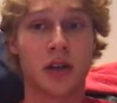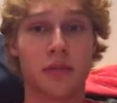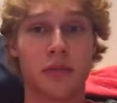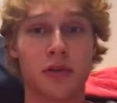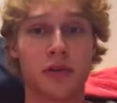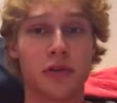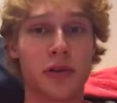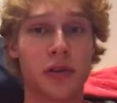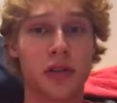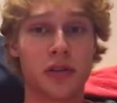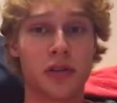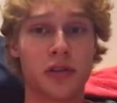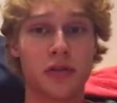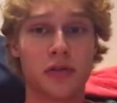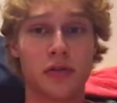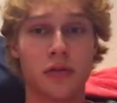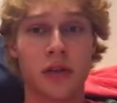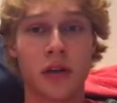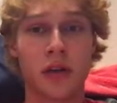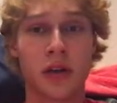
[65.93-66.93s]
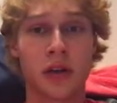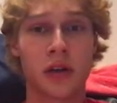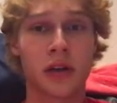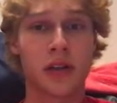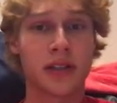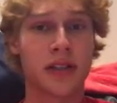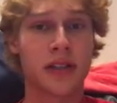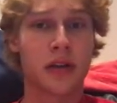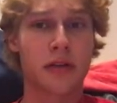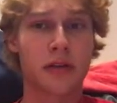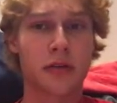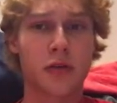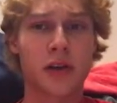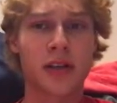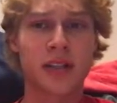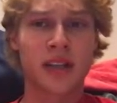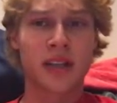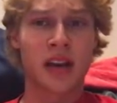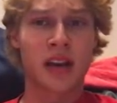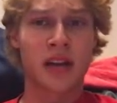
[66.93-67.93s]
between the two is that authority
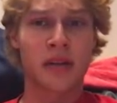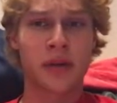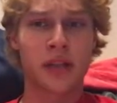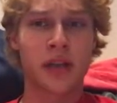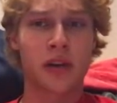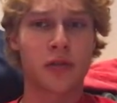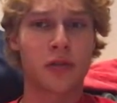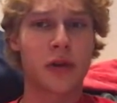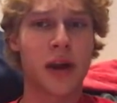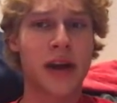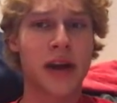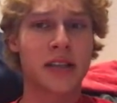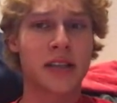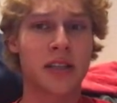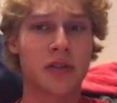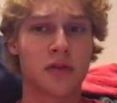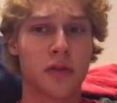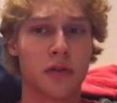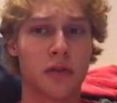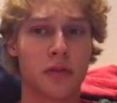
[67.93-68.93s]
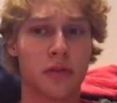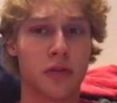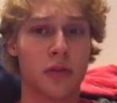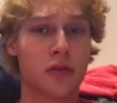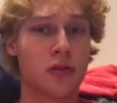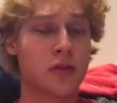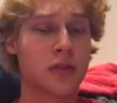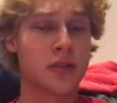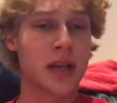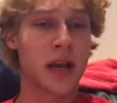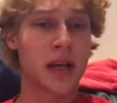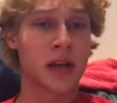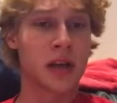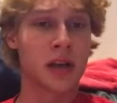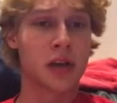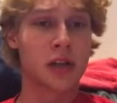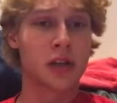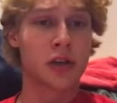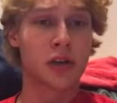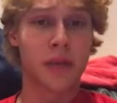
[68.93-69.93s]
is a dynamic that arises from group
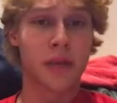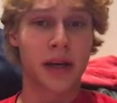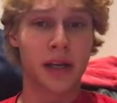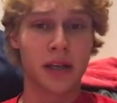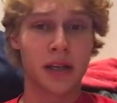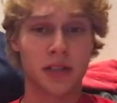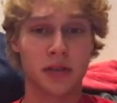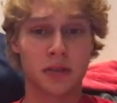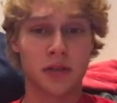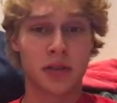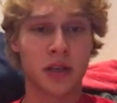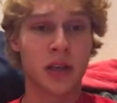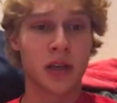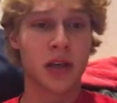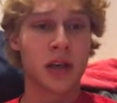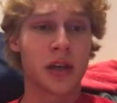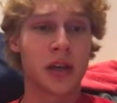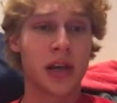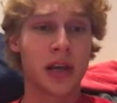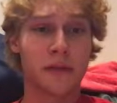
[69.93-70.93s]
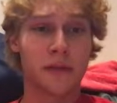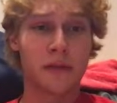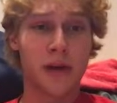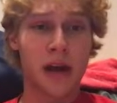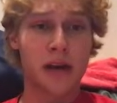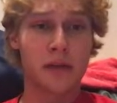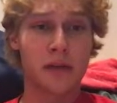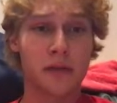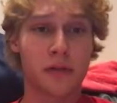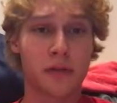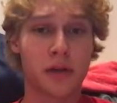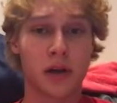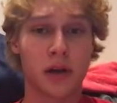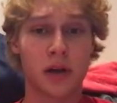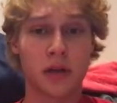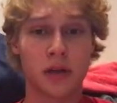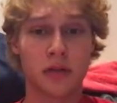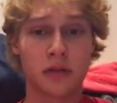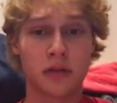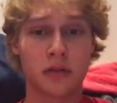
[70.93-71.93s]
psychological mechanisms. And the
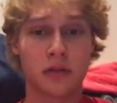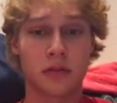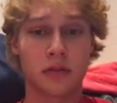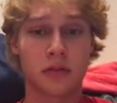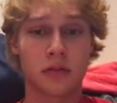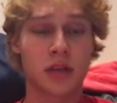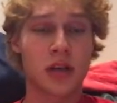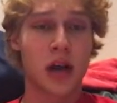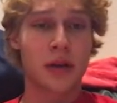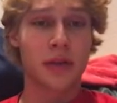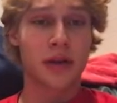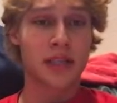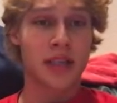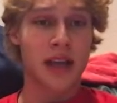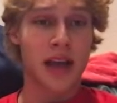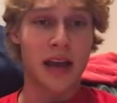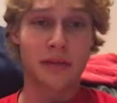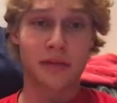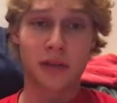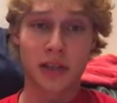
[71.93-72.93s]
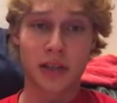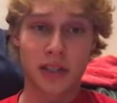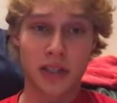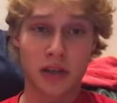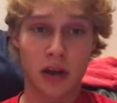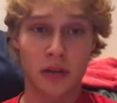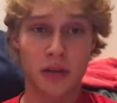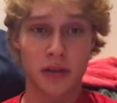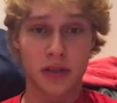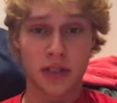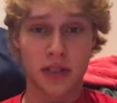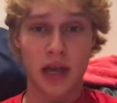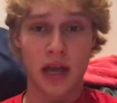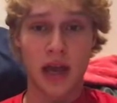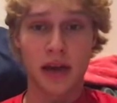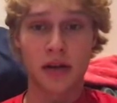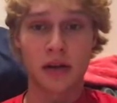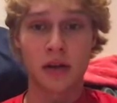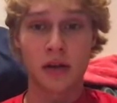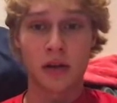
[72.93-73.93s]
5 topics I have listed on this
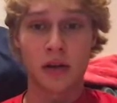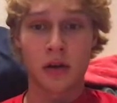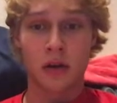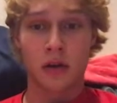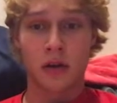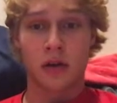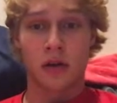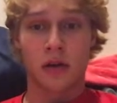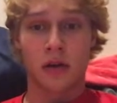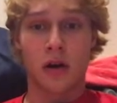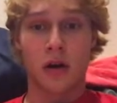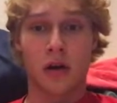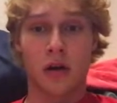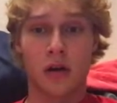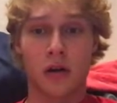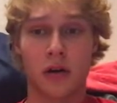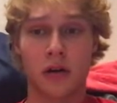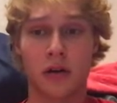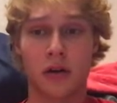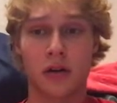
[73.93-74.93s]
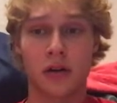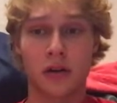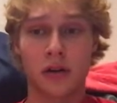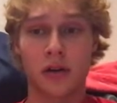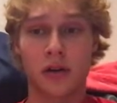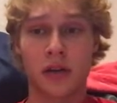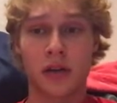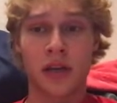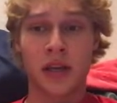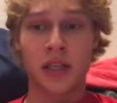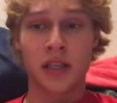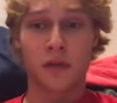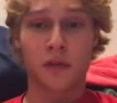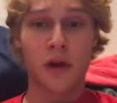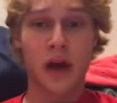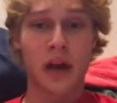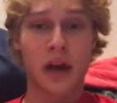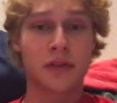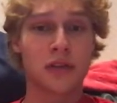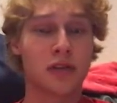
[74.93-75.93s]
slide are his
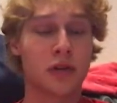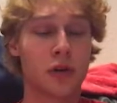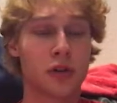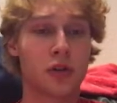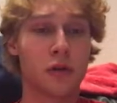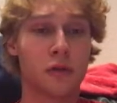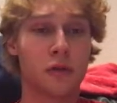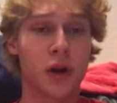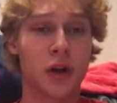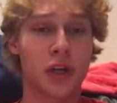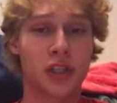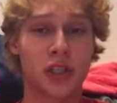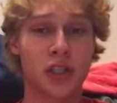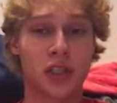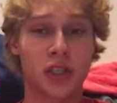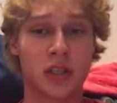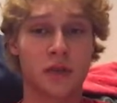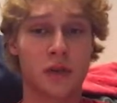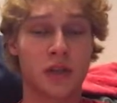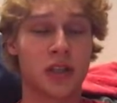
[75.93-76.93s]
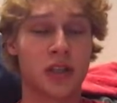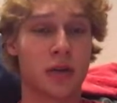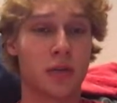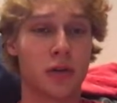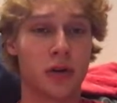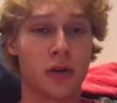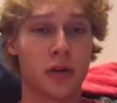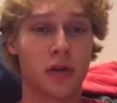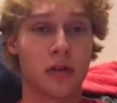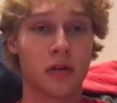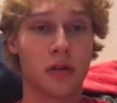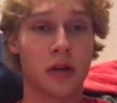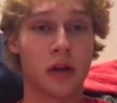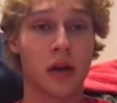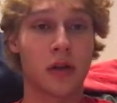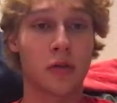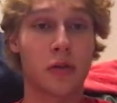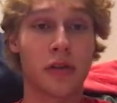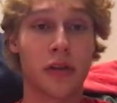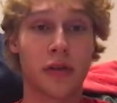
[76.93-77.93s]
5 social functions for someone
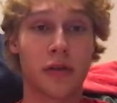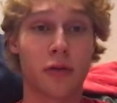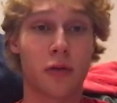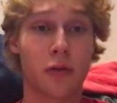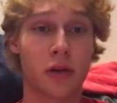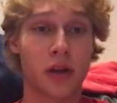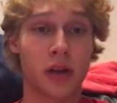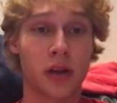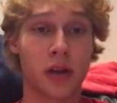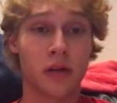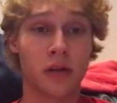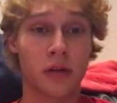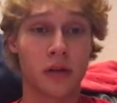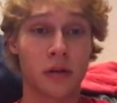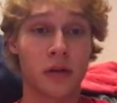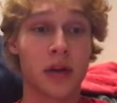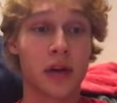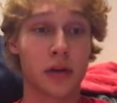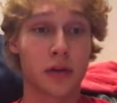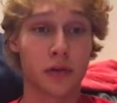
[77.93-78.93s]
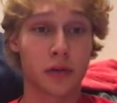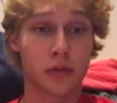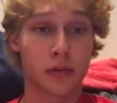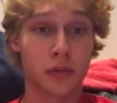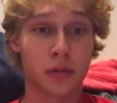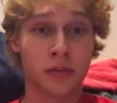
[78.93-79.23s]
with authority in a group.